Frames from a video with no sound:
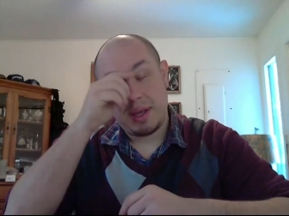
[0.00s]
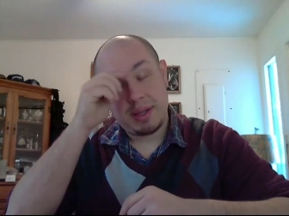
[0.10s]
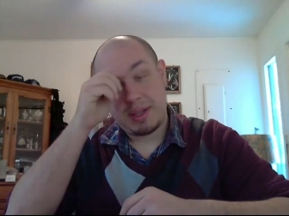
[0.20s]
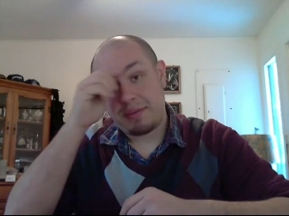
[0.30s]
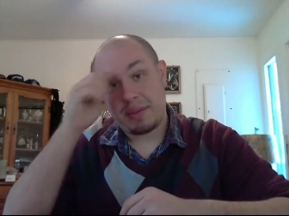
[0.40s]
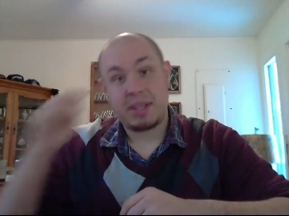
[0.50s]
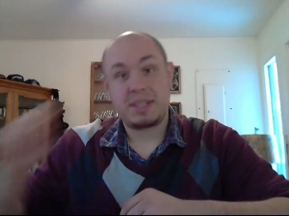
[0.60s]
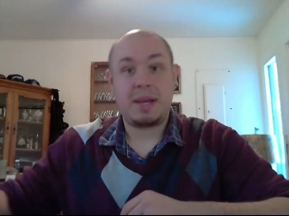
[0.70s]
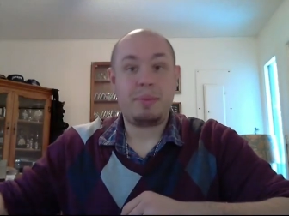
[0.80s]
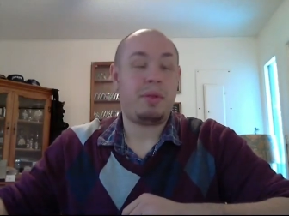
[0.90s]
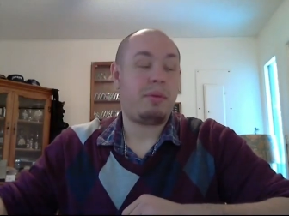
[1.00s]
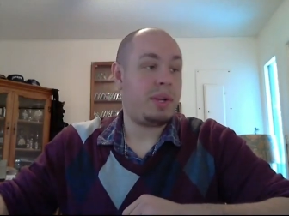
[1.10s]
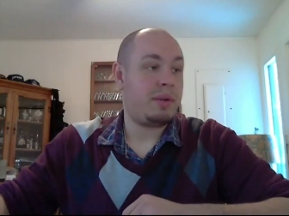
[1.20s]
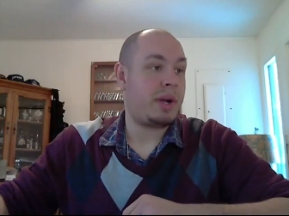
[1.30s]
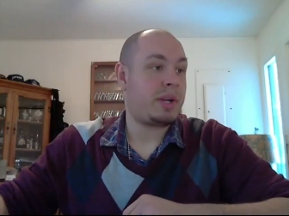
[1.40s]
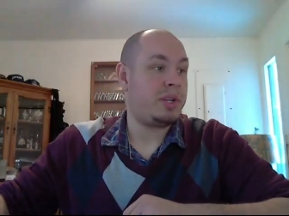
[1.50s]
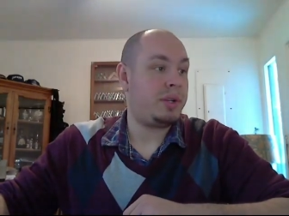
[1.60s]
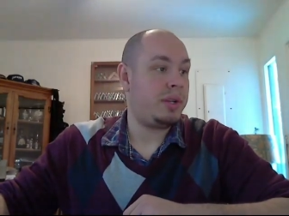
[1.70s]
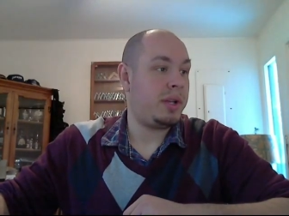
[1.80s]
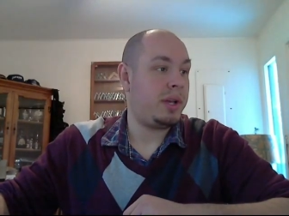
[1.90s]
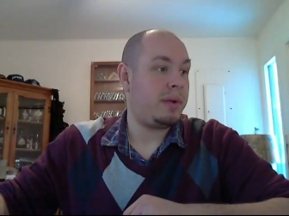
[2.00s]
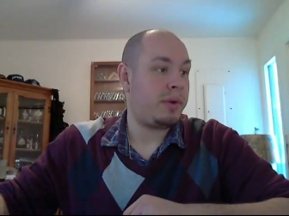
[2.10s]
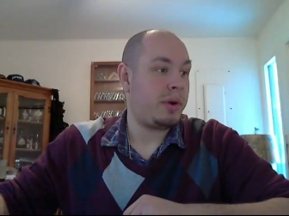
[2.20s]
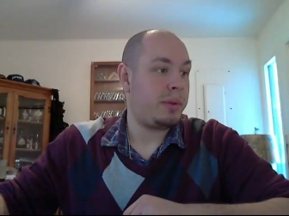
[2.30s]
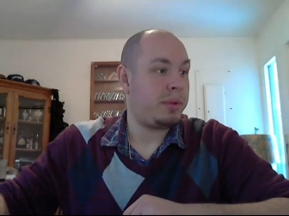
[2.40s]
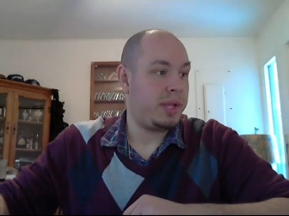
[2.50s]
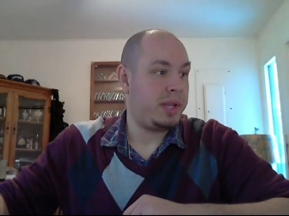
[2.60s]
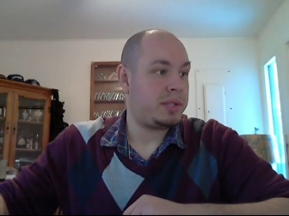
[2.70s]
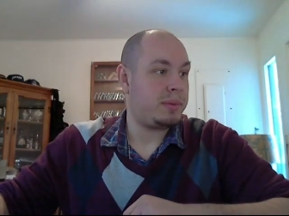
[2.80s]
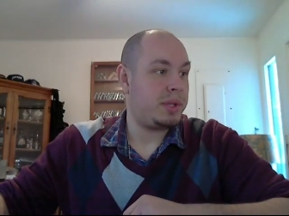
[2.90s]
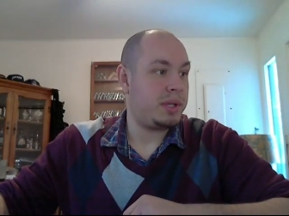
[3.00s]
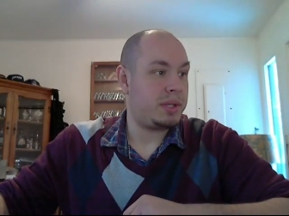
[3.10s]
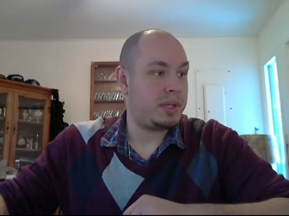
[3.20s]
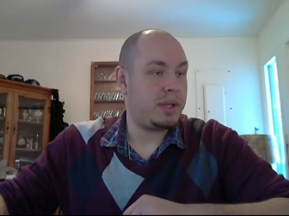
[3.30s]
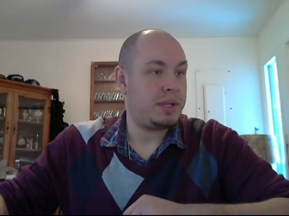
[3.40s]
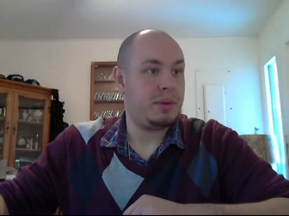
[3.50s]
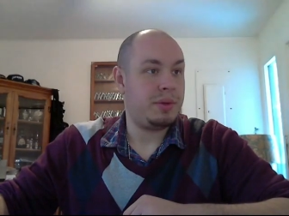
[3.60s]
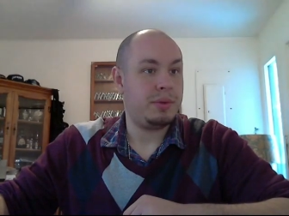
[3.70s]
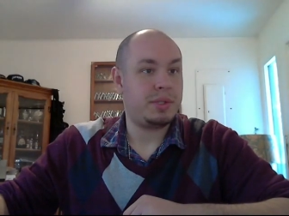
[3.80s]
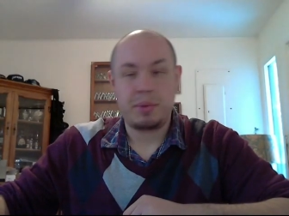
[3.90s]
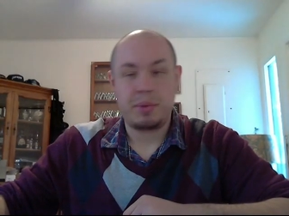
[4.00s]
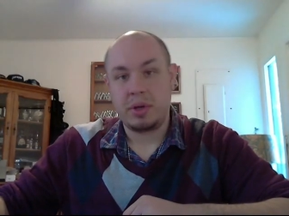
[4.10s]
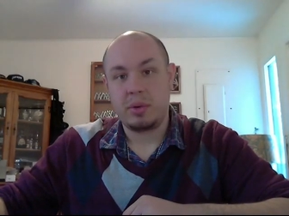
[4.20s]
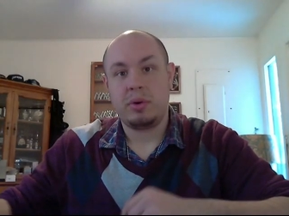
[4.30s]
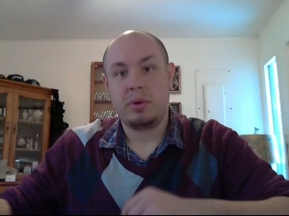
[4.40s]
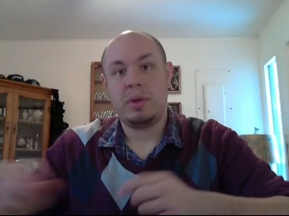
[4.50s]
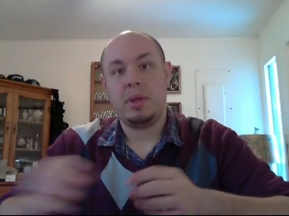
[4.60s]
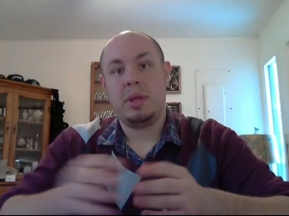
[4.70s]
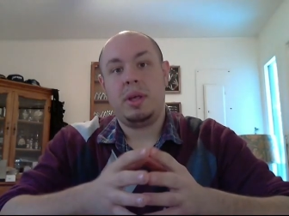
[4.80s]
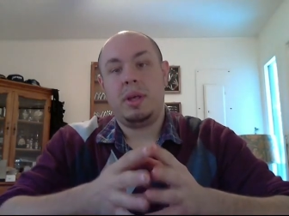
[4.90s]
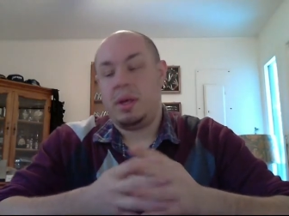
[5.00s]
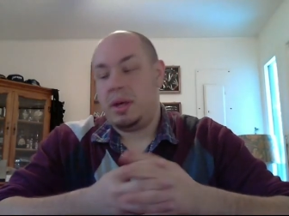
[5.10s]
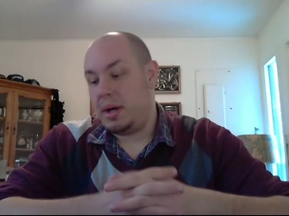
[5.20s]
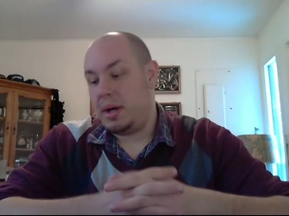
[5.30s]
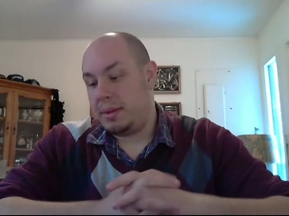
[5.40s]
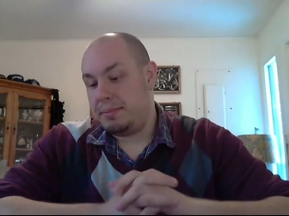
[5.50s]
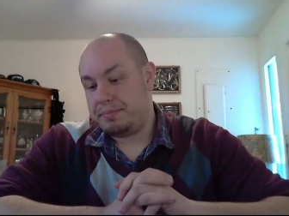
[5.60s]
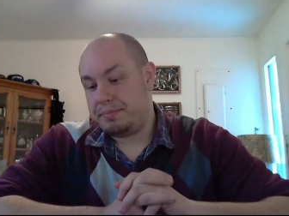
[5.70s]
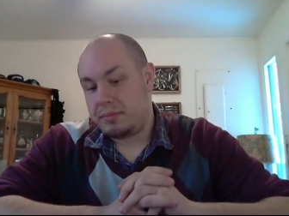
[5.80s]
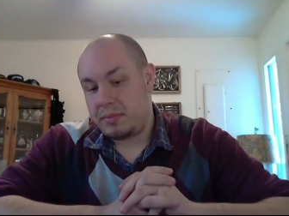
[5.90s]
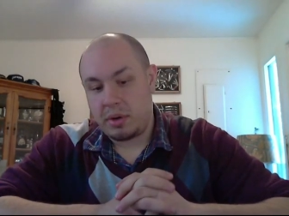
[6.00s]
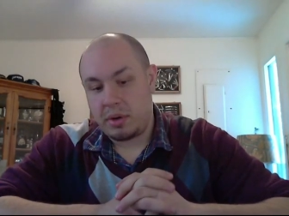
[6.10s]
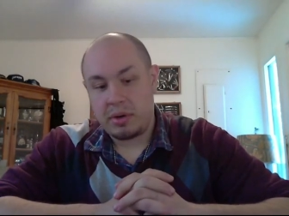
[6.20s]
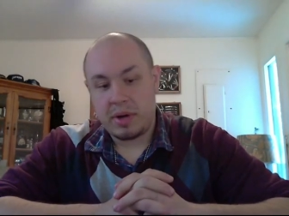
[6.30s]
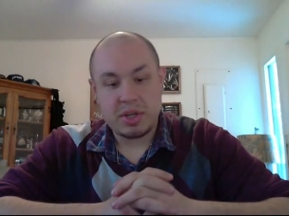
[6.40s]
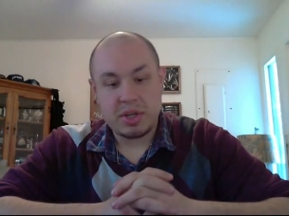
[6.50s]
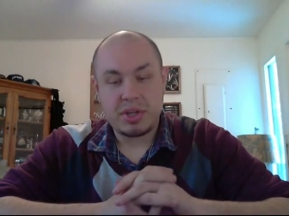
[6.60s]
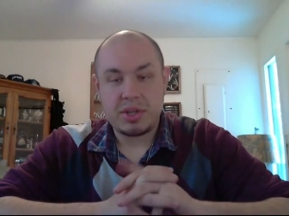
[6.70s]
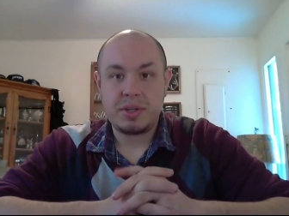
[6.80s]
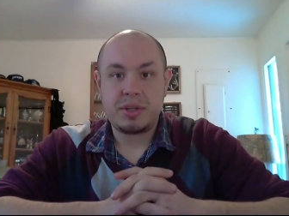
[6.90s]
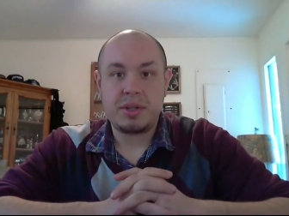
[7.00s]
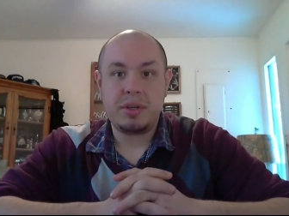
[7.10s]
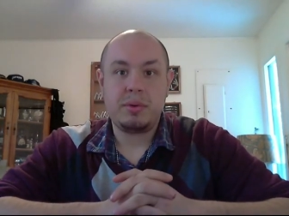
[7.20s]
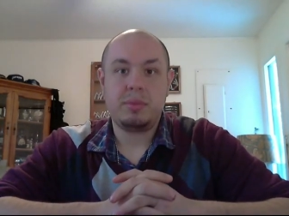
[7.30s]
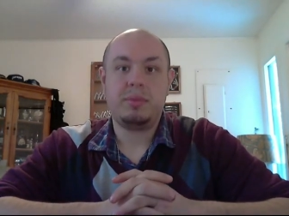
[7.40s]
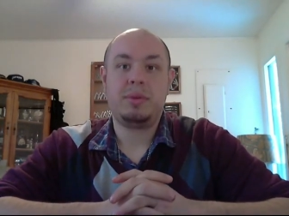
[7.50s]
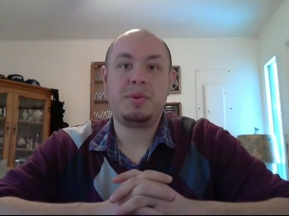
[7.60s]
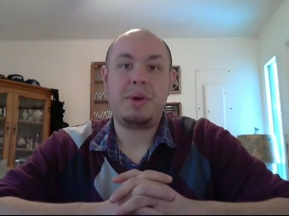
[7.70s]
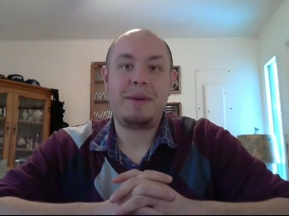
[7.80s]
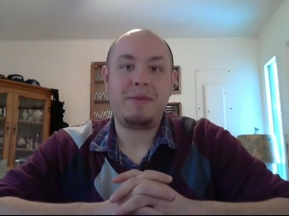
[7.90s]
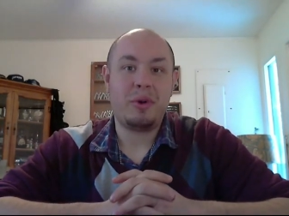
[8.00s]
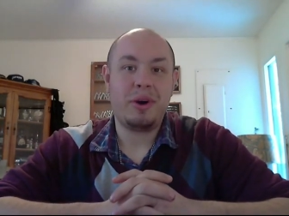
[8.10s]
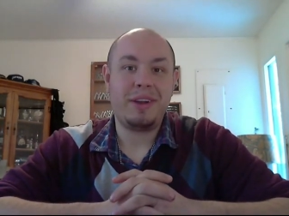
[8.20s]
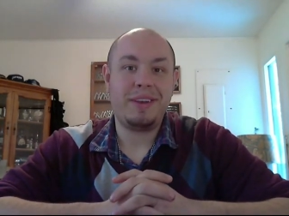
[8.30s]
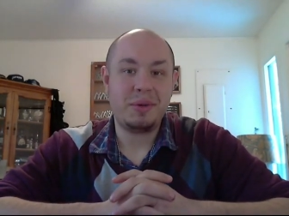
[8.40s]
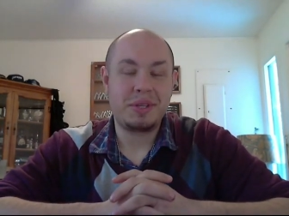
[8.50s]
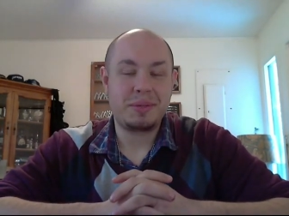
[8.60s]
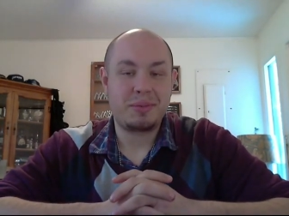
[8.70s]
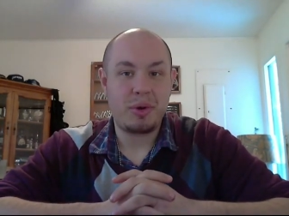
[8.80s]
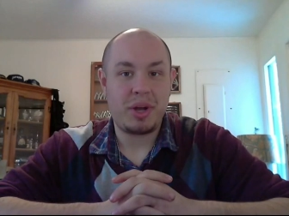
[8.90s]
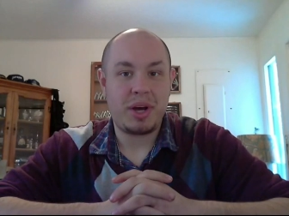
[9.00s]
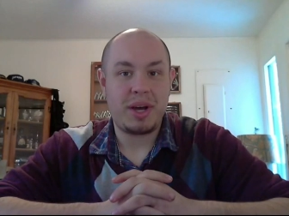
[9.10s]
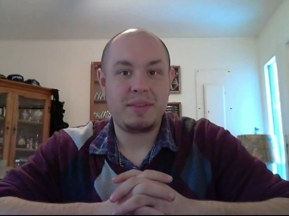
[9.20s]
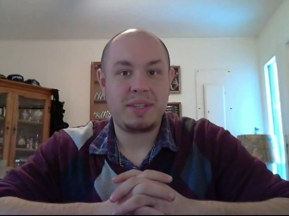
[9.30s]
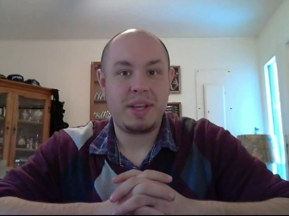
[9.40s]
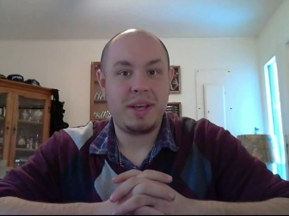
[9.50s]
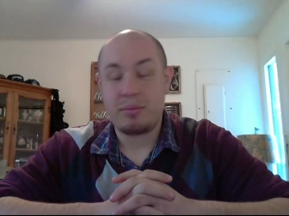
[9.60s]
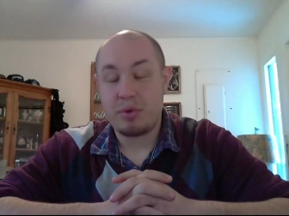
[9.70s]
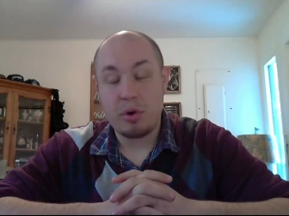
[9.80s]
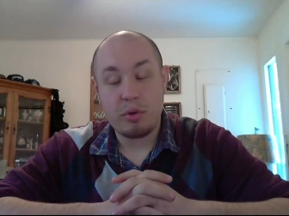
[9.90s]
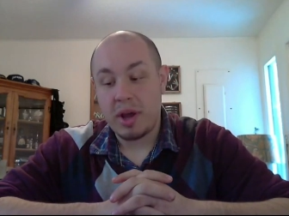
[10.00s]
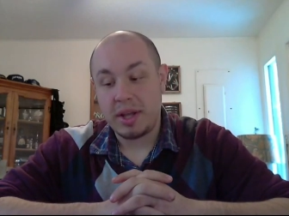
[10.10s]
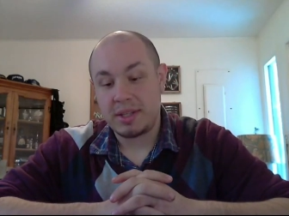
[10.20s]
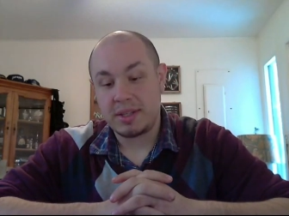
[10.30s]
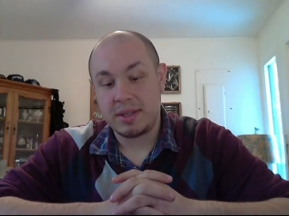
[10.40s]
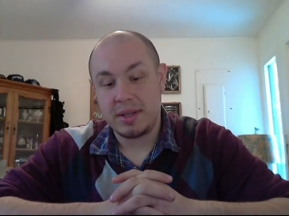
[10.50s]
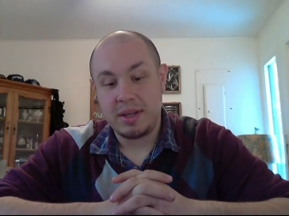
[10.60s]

definitely a step in the right direction, and I'm very pleased with this uh, this news. It's pretty cool. Um, so congratulations to to everyone who is pro knives and pro rights.